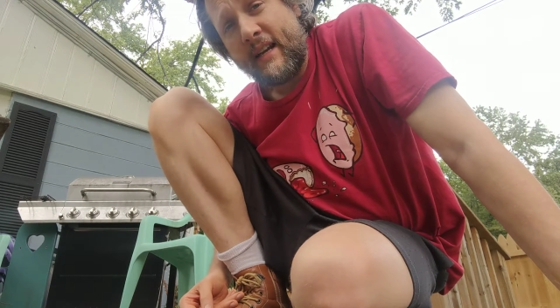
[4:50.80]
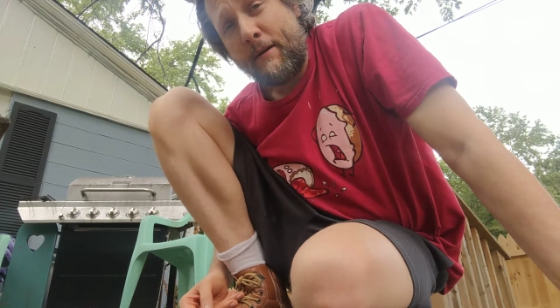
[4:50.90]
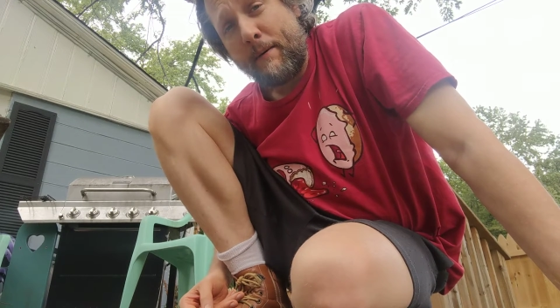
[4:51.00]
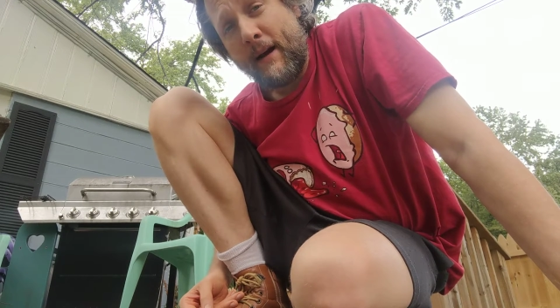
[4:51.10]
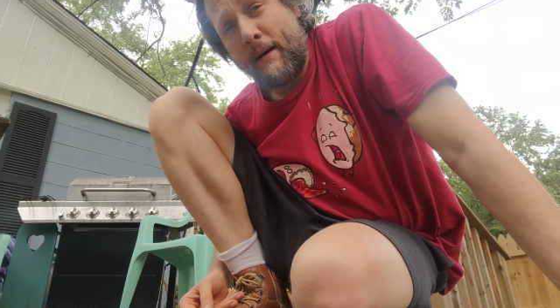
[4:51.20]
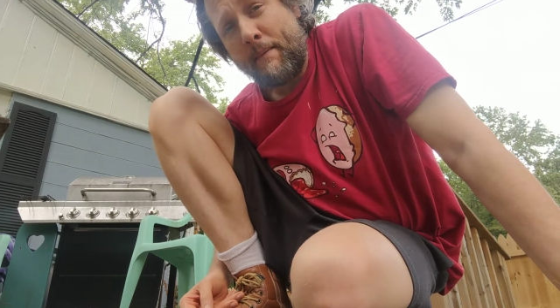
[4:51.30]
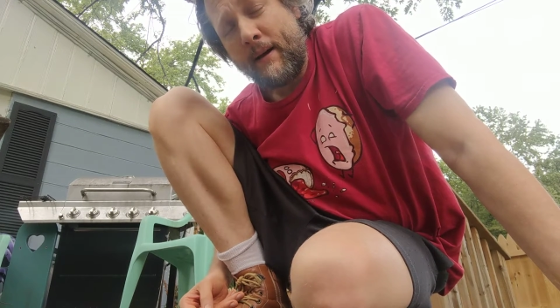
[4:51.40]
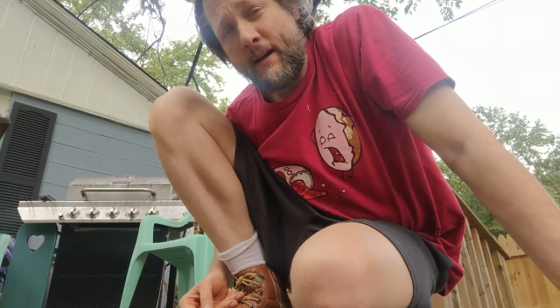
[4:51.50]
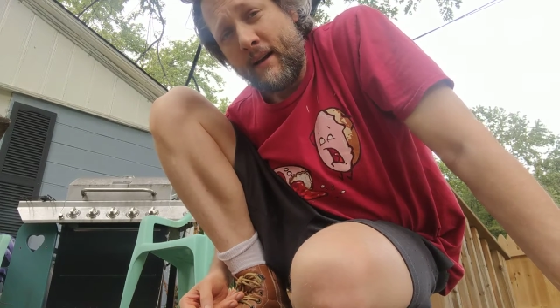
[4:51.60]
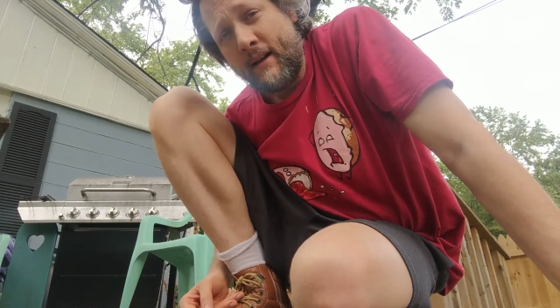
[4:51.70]
keep it up
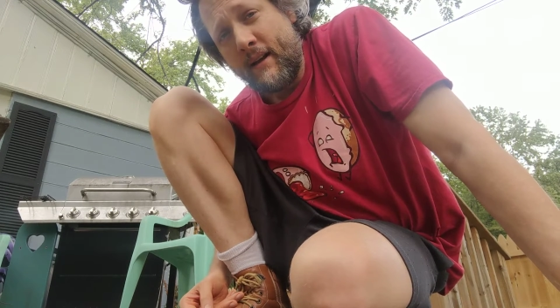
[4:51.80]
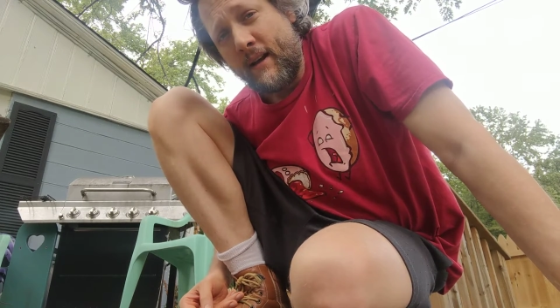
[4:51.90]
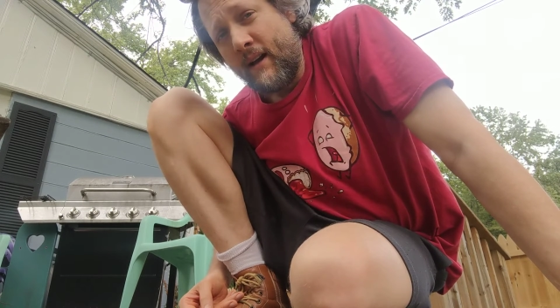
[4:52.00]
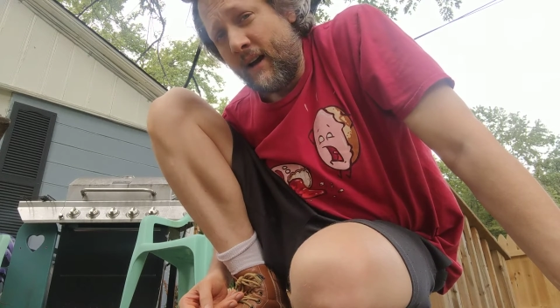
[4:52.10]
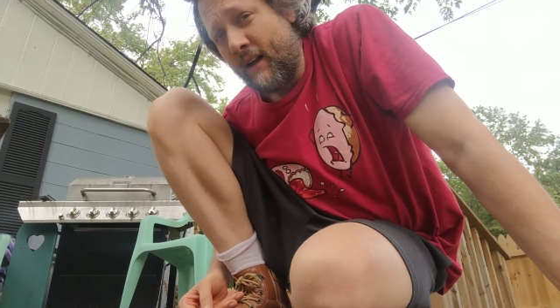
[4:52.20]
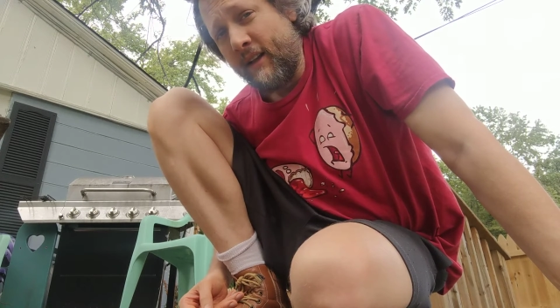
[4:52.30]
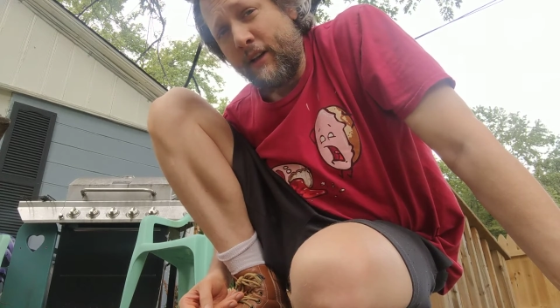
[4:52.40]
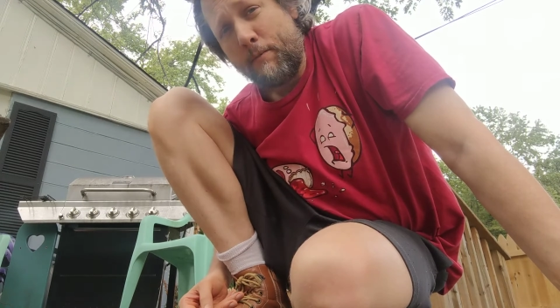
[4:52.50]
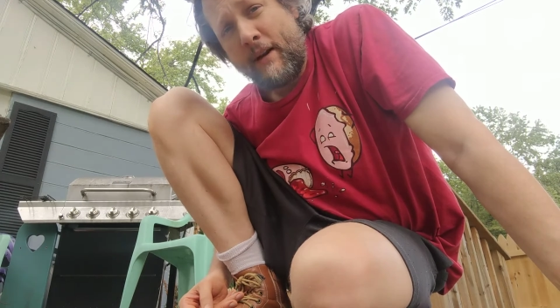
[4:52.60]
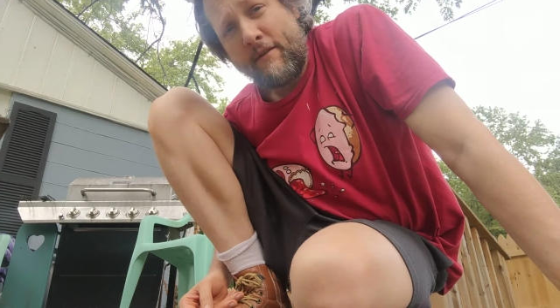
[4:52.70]
a
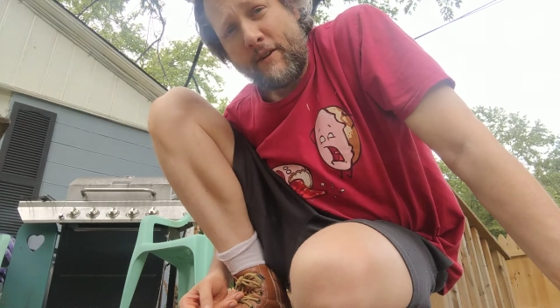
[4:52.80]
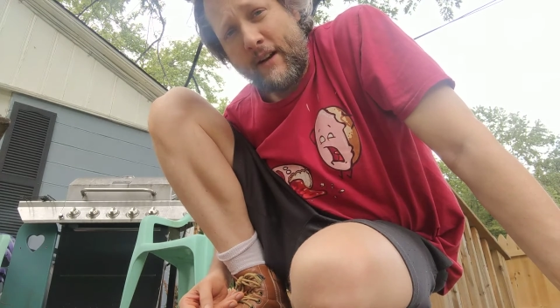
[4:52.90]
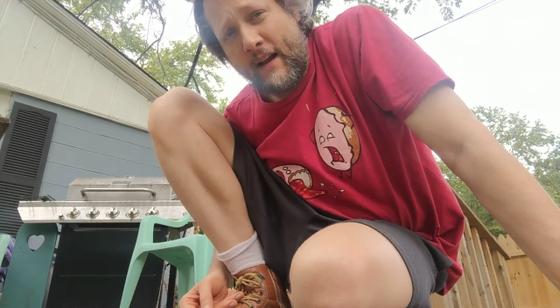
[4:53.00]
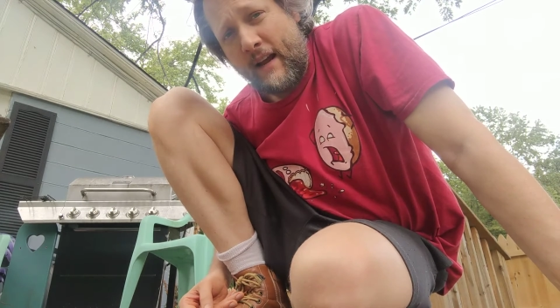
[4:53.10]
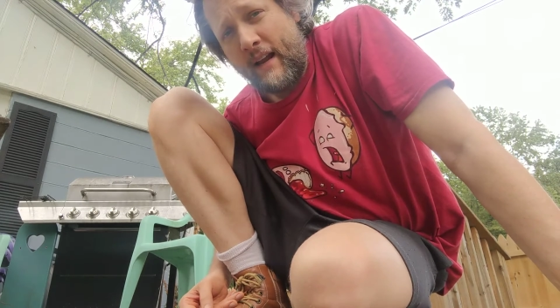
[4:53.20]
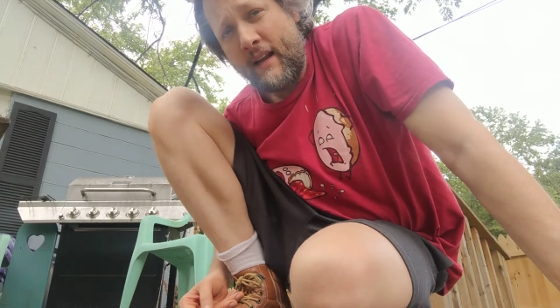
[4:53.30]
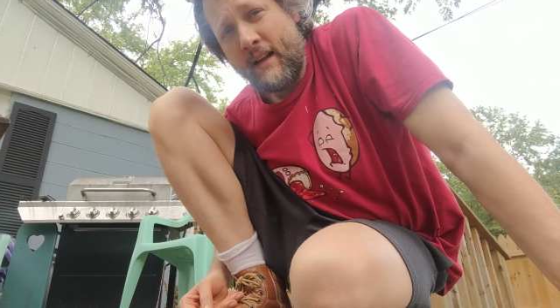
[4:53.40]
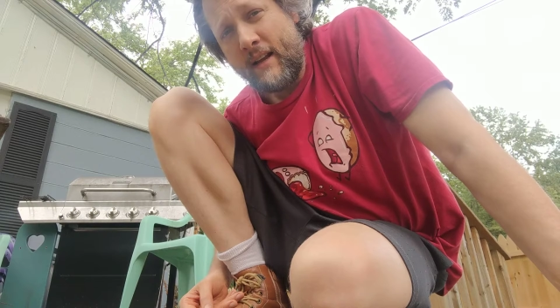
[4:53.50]
little bit every day